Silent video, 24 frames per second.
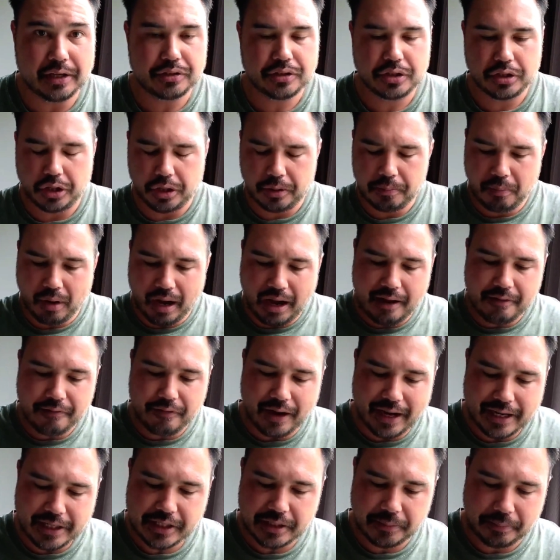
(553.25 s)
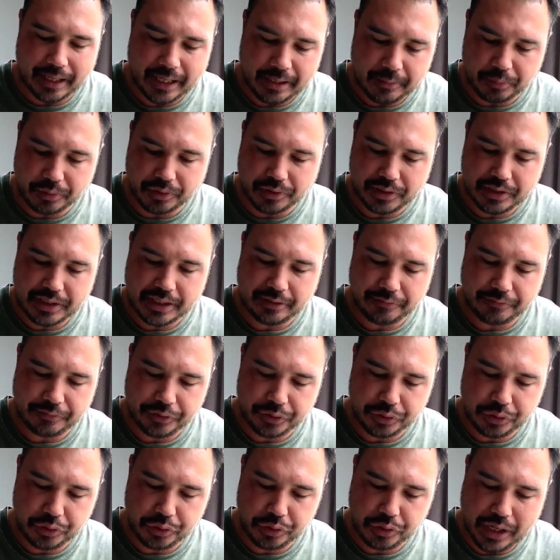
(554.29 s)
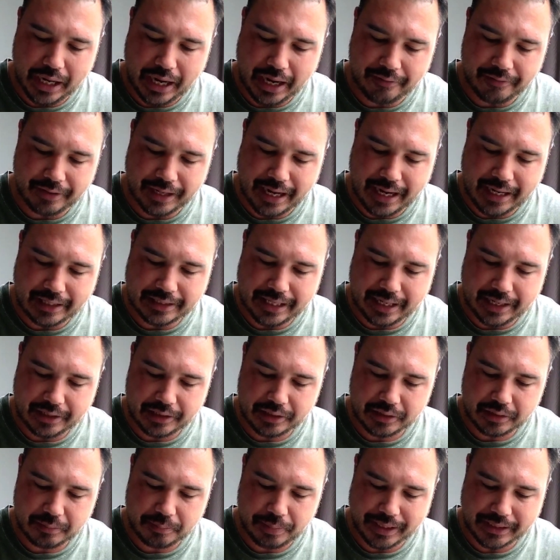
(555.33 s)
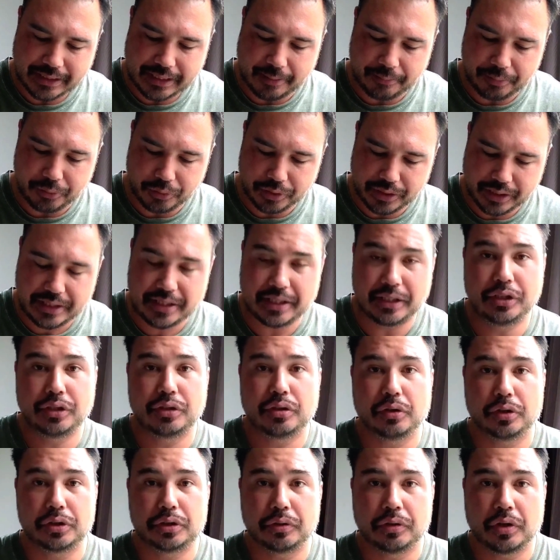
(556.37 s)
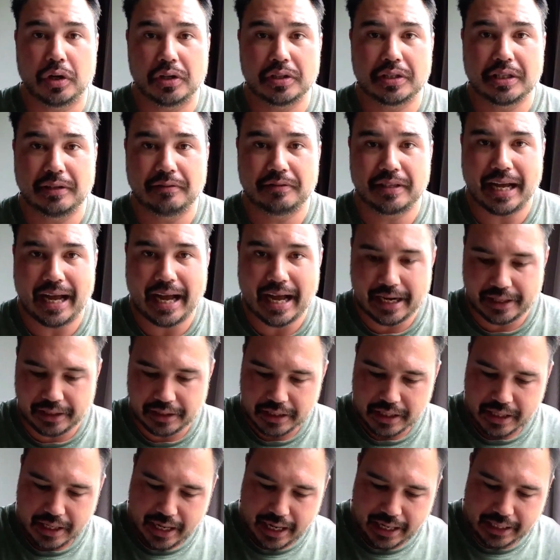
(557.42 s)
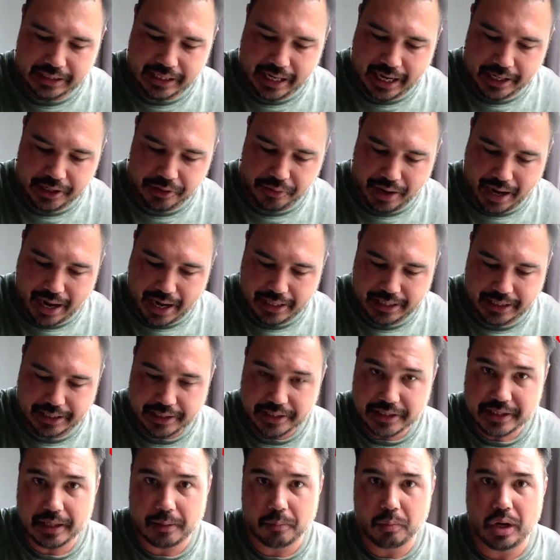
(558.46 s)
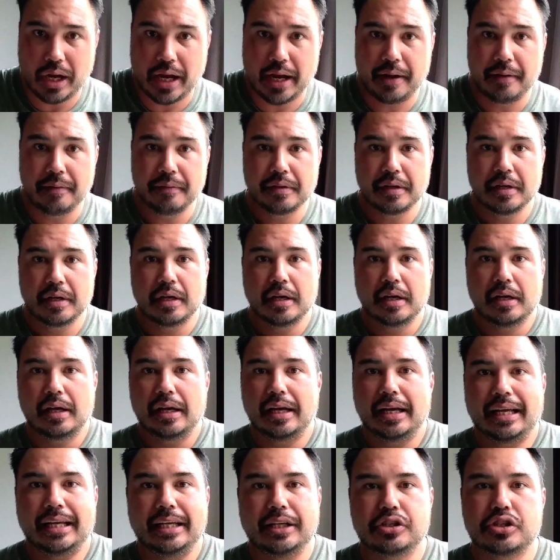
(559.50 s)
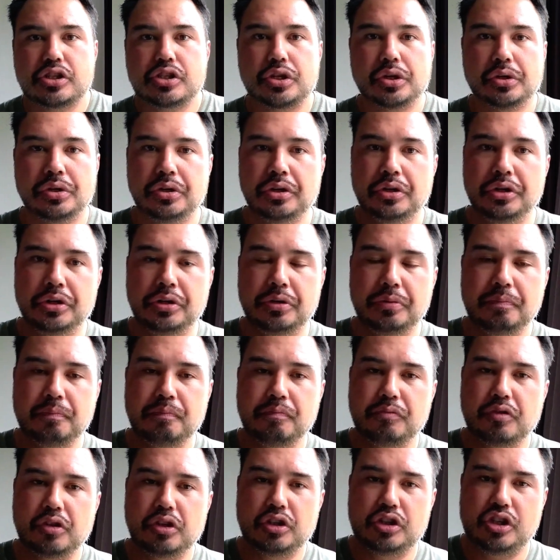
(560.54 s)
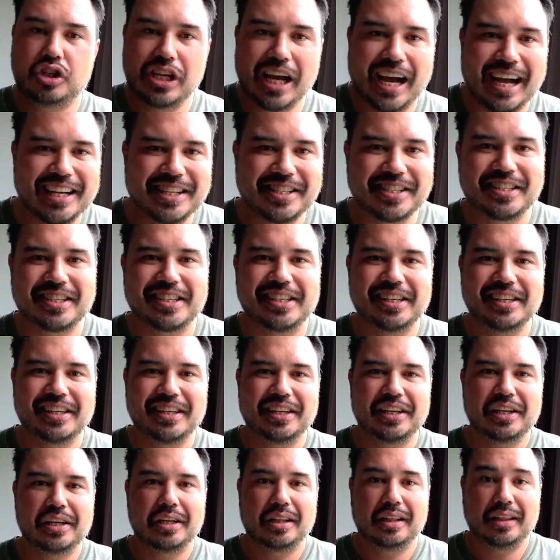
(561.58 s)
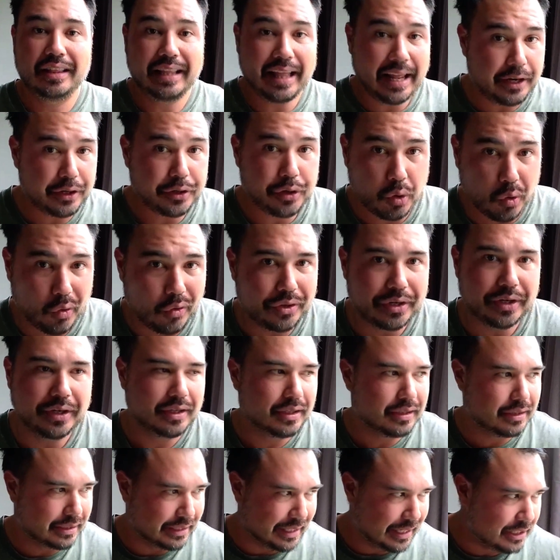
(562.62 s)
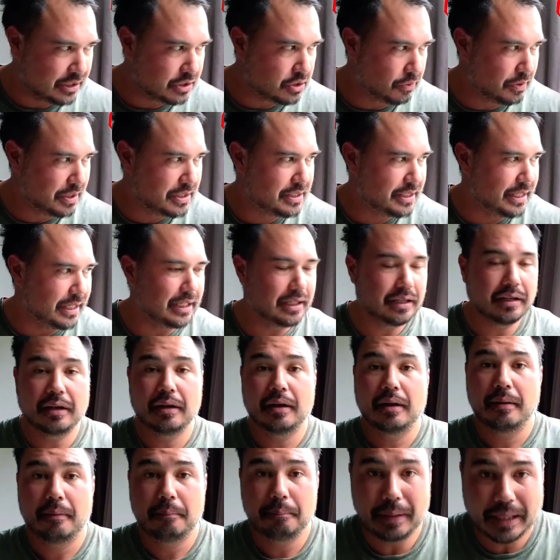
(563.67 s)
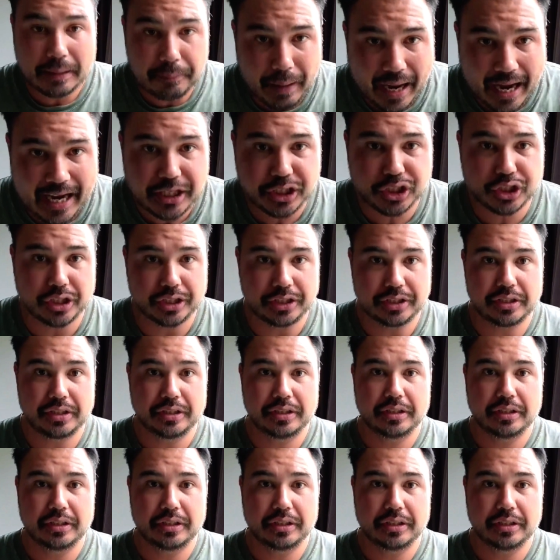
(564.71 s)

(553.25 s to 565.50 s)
So my advice to people is, if you have an ad that picked up all this and you thought you're God's gift to ad, and now you're out here somewhere, is to just let it cook, let it do its thing. Be patient.